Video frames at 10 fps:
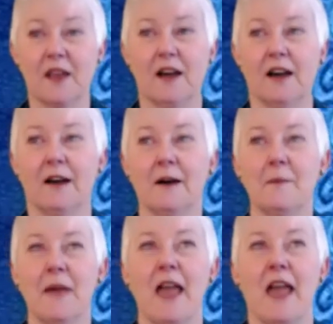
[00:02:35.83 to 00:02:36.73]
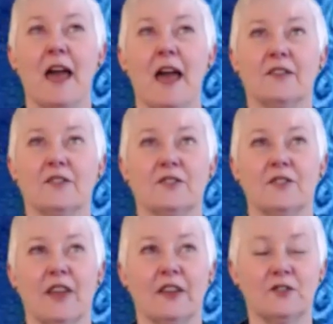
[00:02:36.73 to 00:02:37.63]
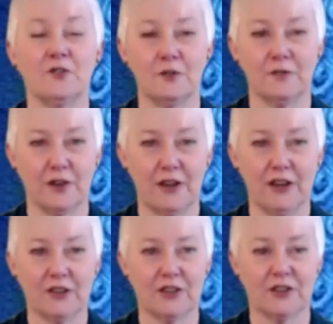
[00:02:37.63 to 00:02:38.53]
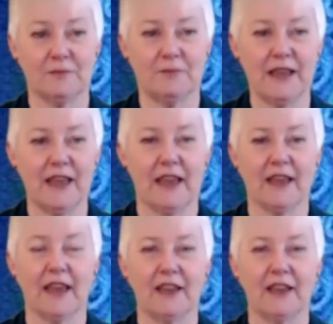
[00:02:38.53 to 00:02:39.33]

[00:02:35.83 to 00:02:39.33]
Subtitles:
And that's true for each being.